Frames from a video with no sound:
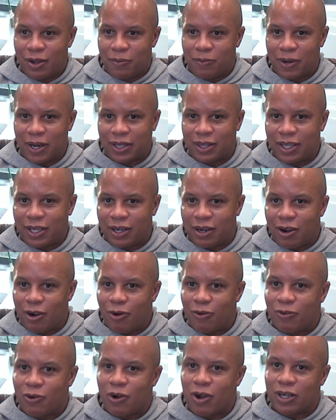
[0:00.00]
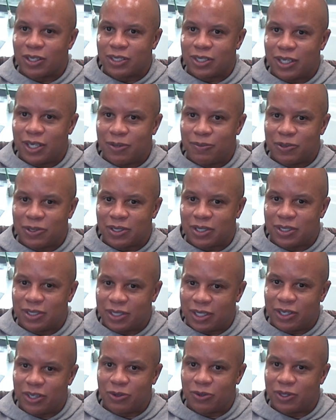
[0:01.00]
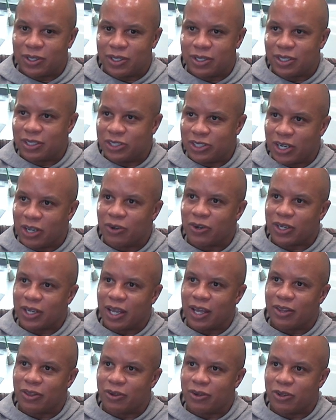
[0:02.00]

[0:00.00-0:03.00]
But I think our overall team is continuing to gel together.